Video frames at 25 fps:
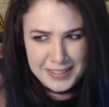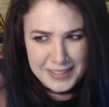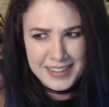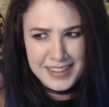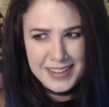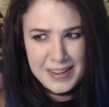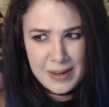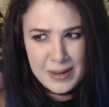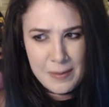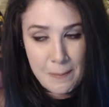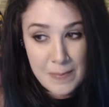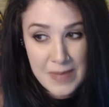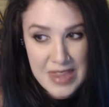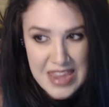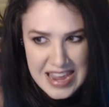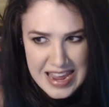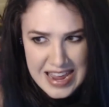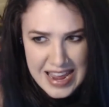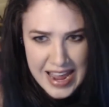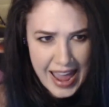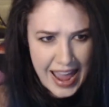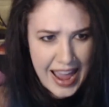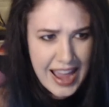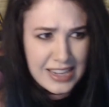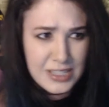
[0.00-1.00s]
me
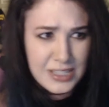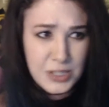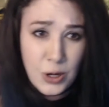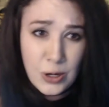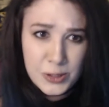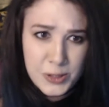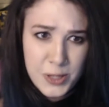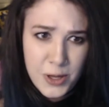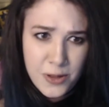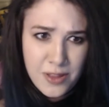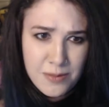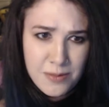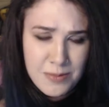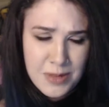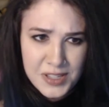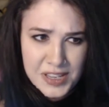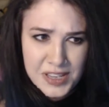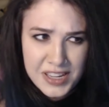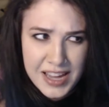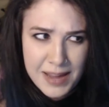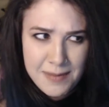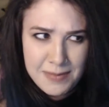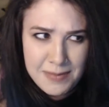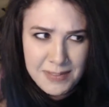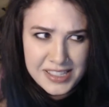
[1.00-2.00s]
and also the music
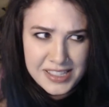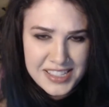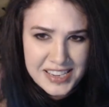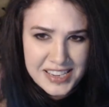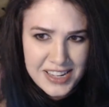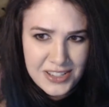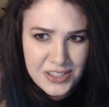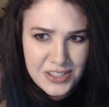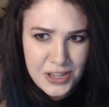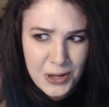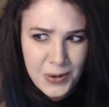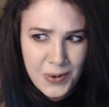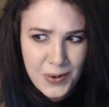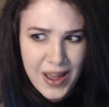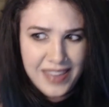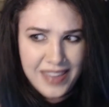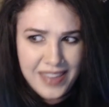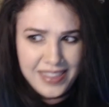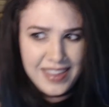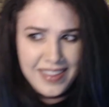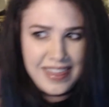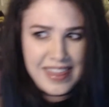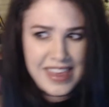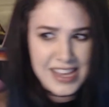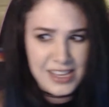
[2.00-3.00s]
I'm listening to, and
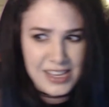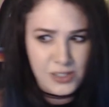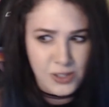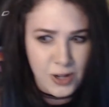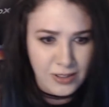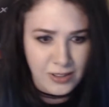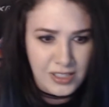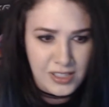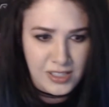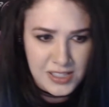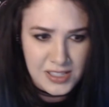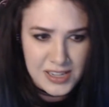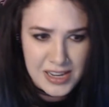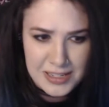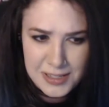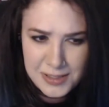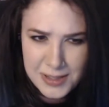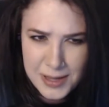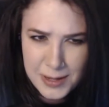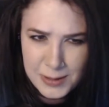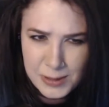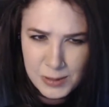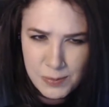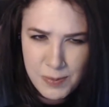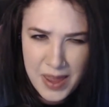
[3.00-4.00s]
then they start listening to
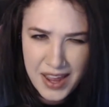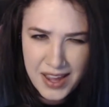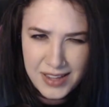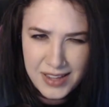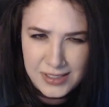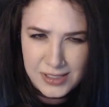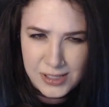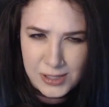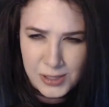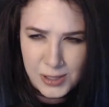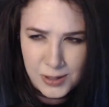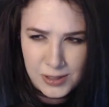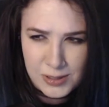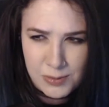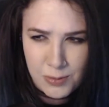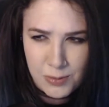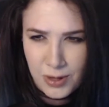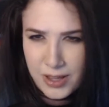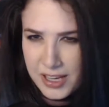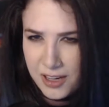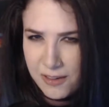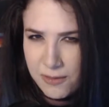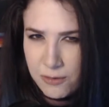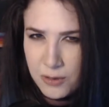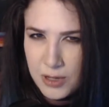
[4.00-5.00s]
those bands, so it's more
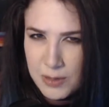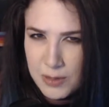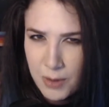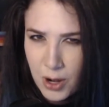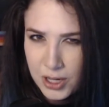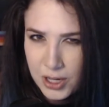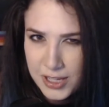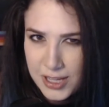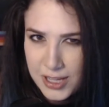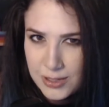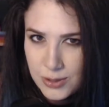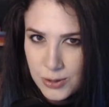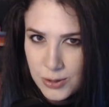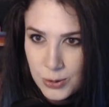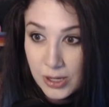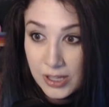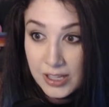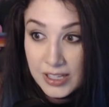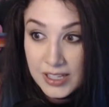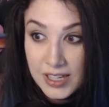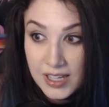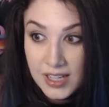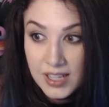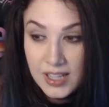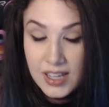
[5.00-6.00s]
like a free marketing tool.
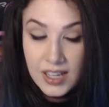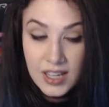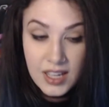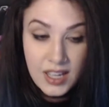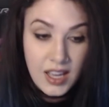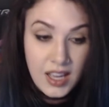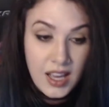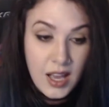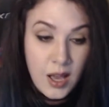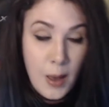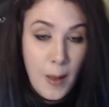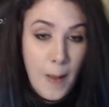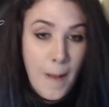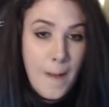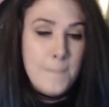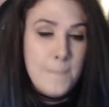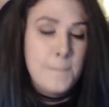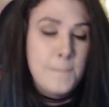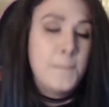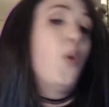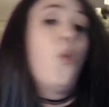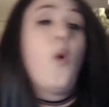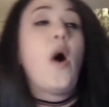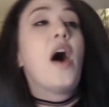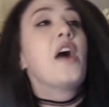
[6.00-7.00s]

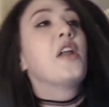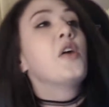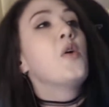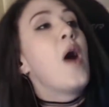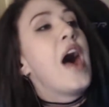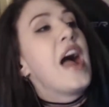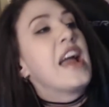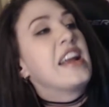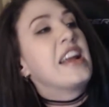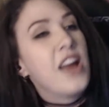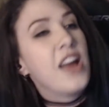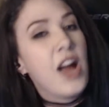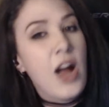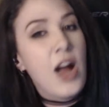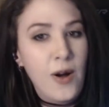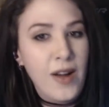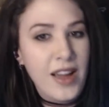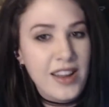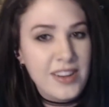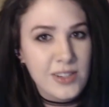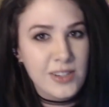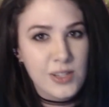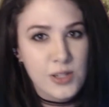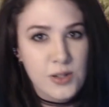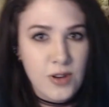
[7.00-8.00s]
But what do I know? I
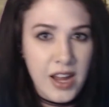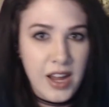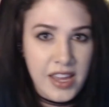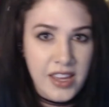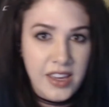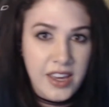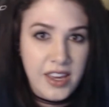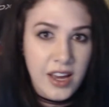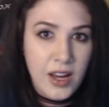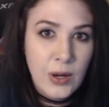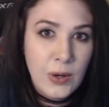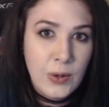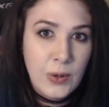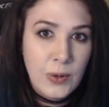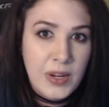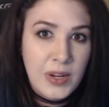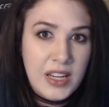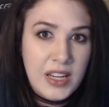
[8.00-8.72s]
just write code.